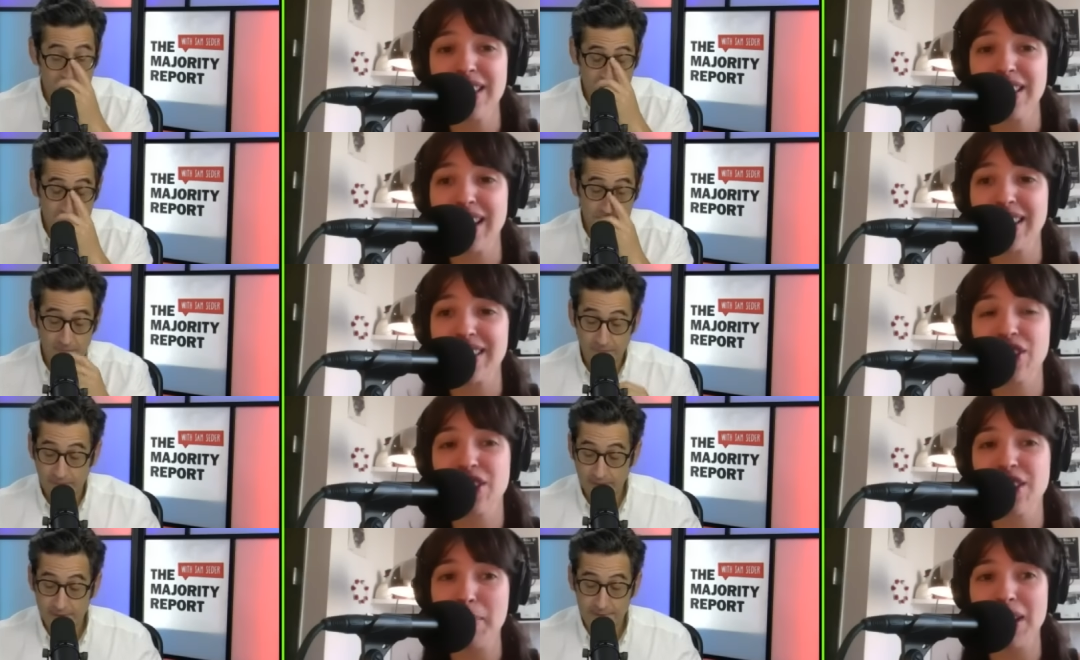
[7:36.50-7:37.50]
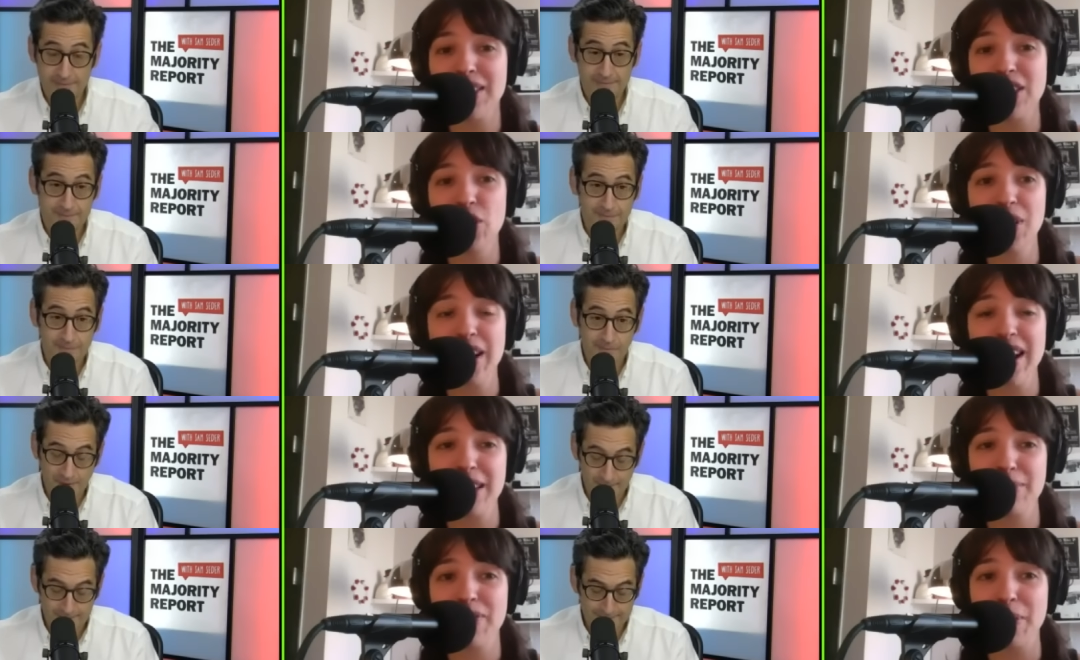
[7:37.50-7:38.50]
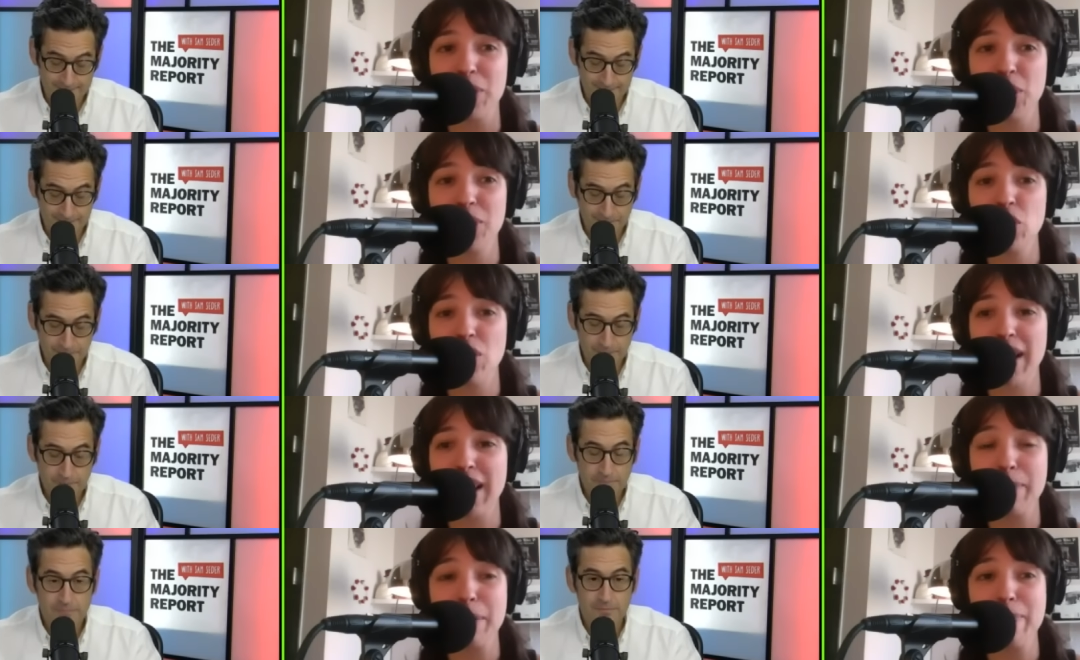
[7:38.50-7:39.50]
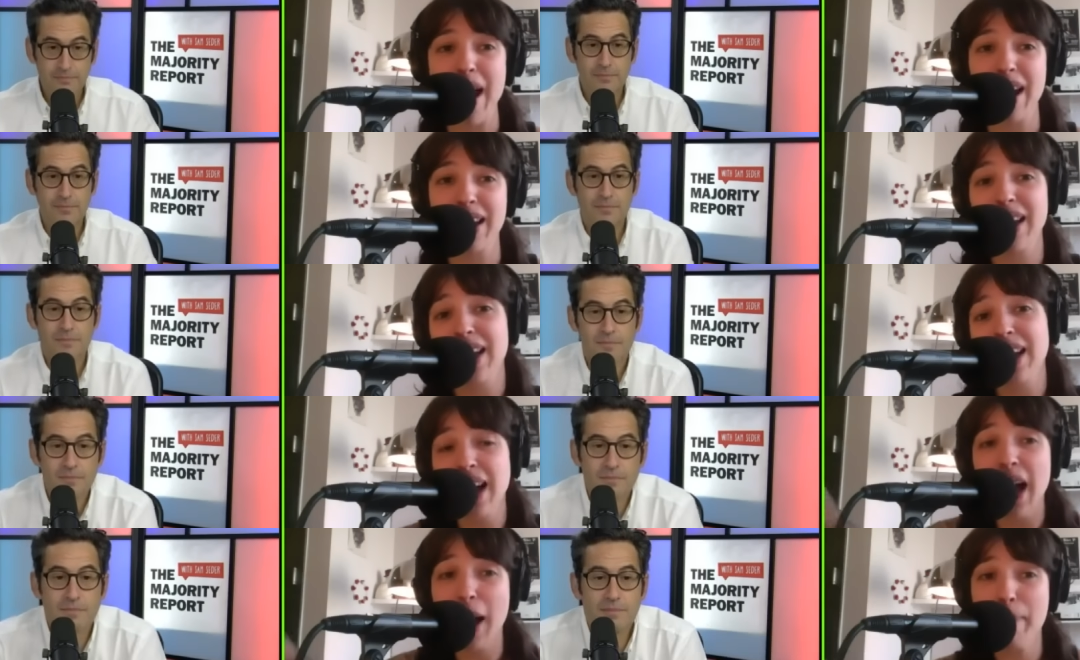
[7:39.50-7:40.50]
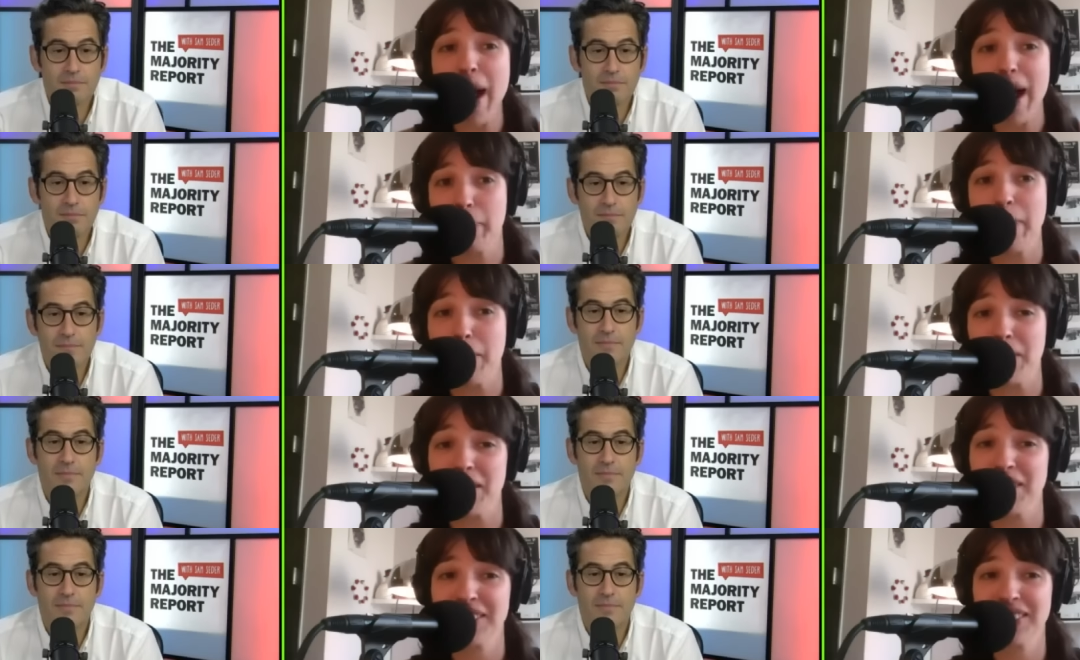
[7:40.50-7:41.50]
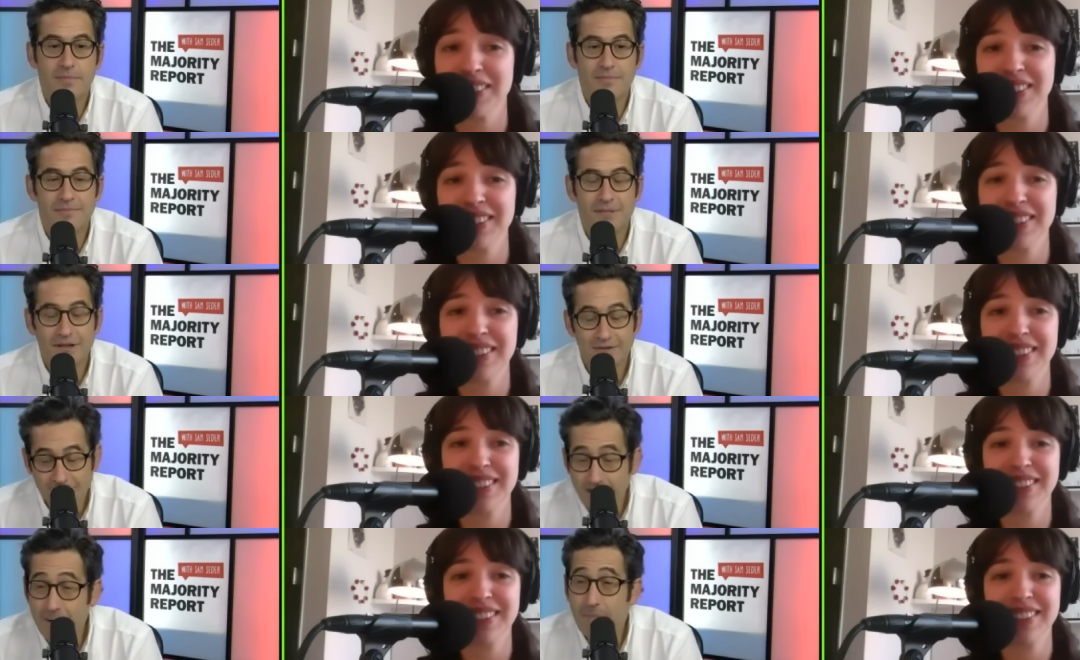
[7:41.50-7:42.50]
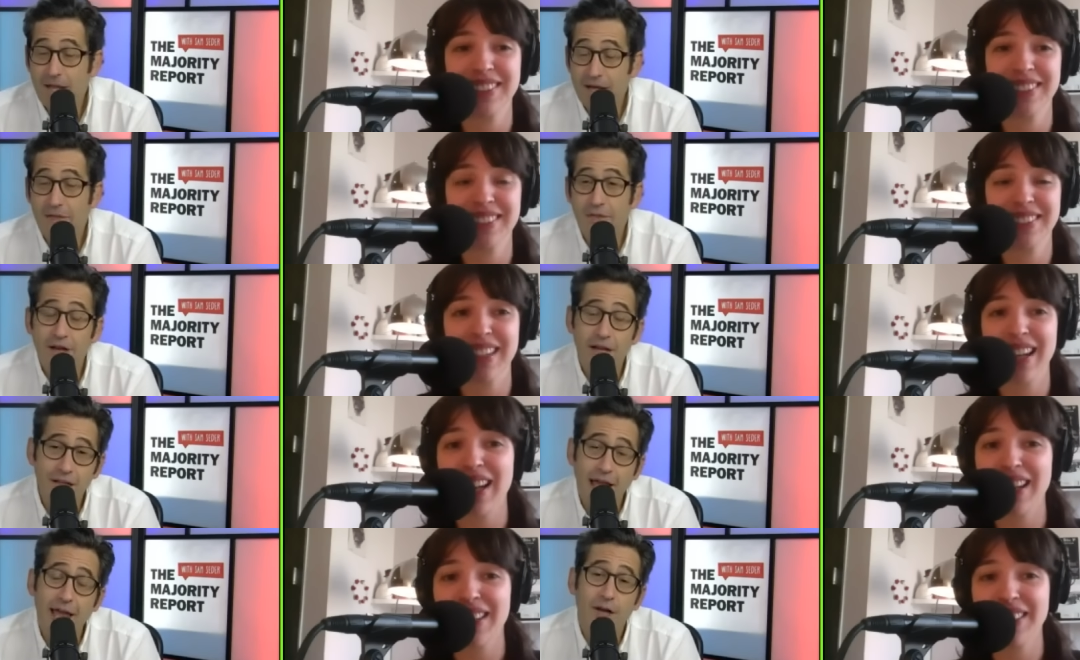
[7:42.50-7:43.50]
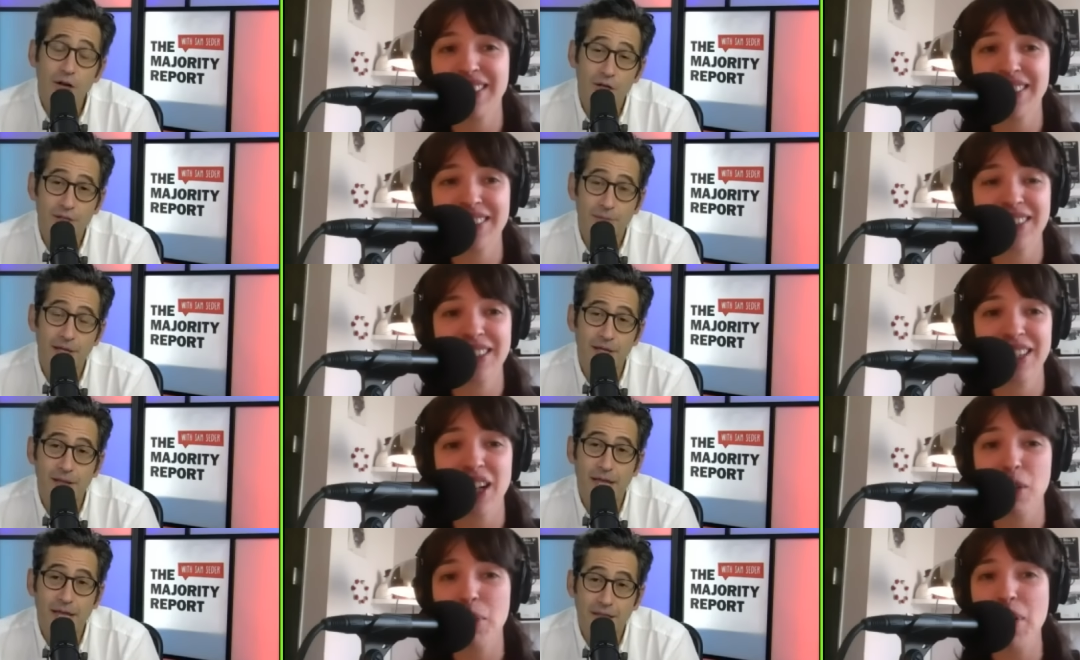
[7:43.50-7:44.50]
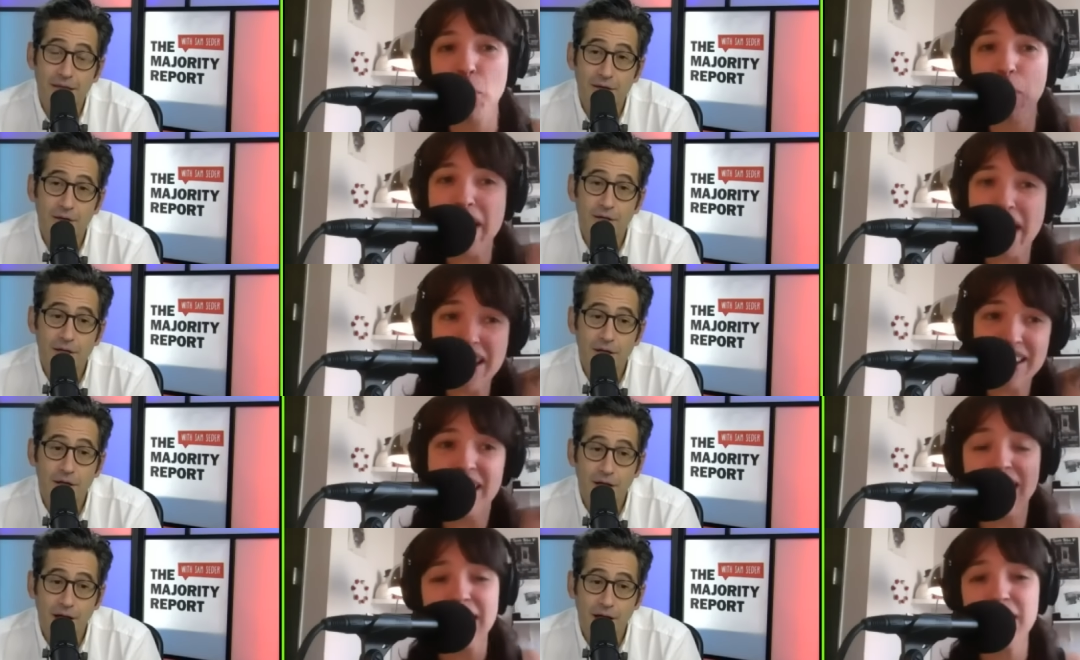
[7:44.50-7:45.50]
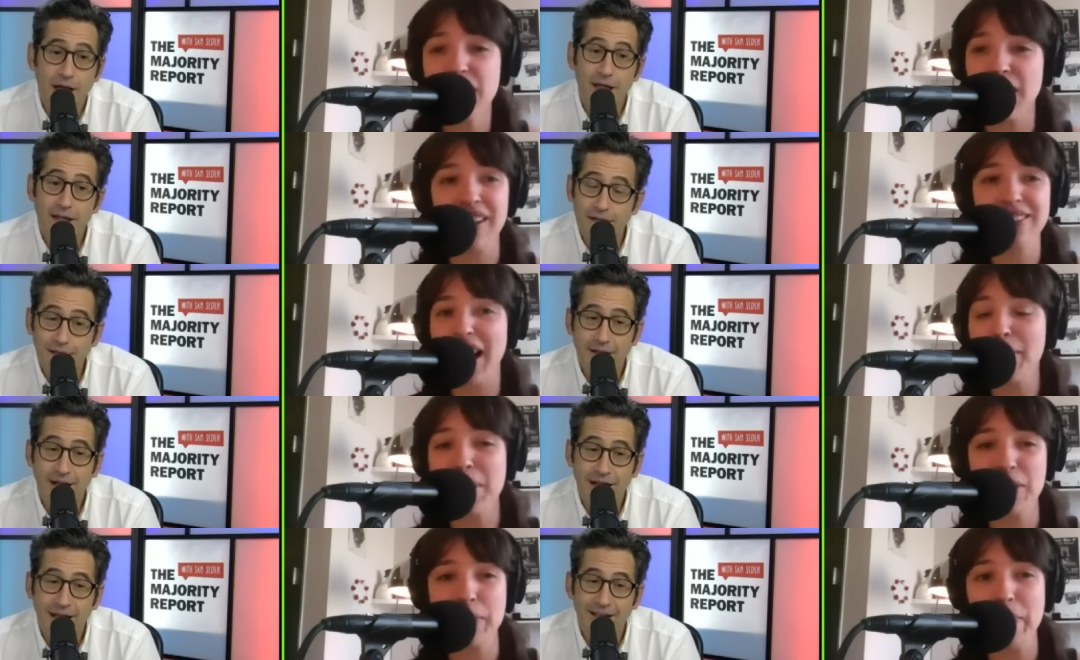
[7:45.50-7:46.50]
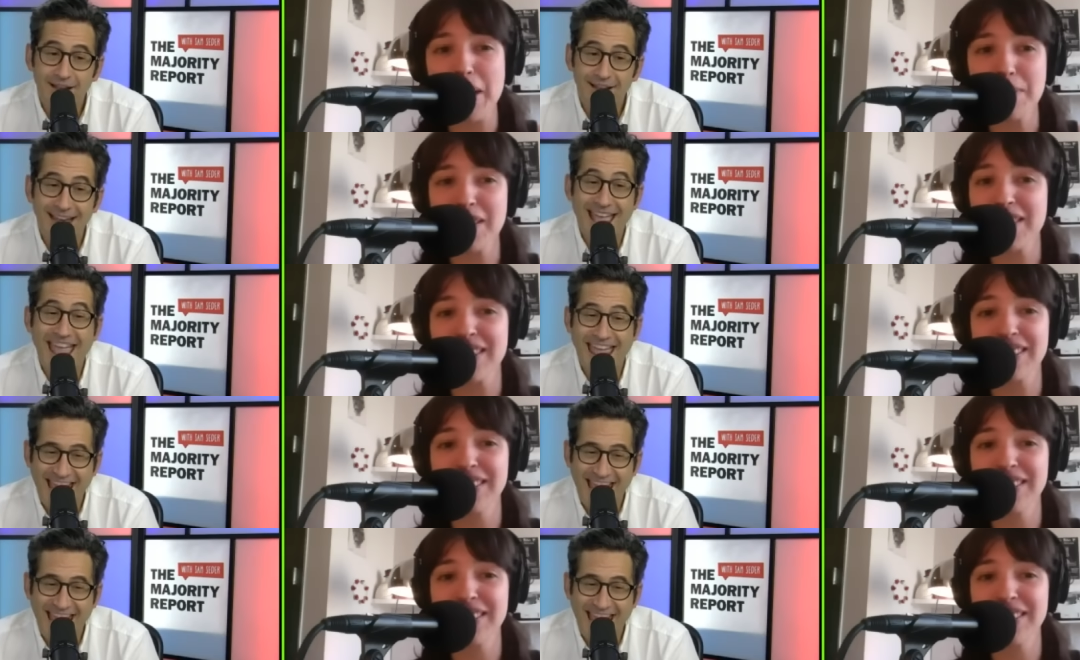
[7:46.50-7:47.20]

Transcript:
Speaker 1: like stop me on the street, ask me if I'm Jewish, try to get me back. I'm back, baby.
Speaker 2: I mean, th- it had occurred to me that I'll wear the it,
Speaker 1: wig. I'll I, have a bunch I, of babies.